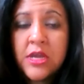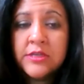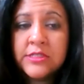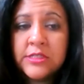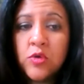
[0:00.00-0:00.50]

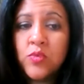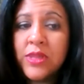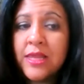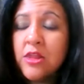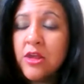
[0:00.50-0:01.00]
So
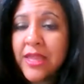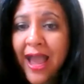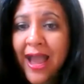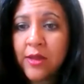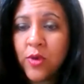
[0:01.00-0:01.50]
really look
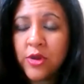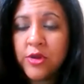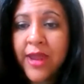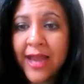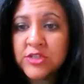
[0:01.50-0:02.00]
at where your
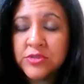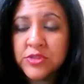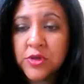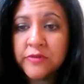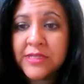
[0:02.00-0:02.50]
cash
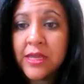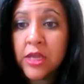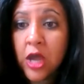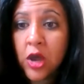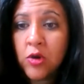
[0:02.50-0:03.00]
reserves can
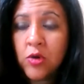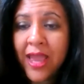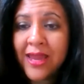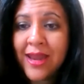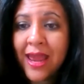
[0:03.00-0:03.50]
go
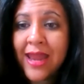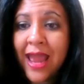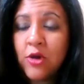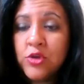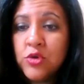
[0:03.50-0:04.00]
and, and
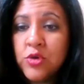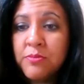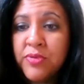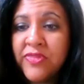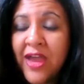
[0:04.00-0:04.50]
how you can
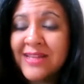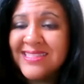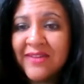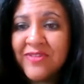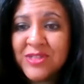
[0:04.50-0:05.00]
put that
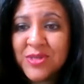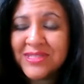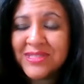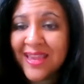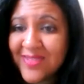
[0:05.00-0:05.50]
instead of into a
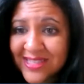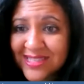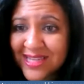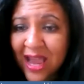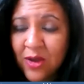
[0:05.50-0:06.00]
savings
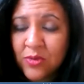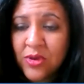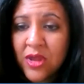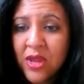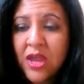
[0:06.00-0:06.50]
account
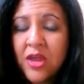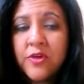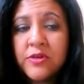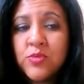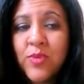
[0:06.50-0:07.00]

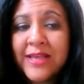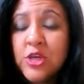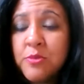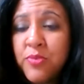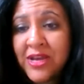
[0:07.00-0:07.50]
there's ways you
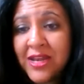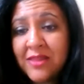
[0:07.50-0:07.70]
can put it in.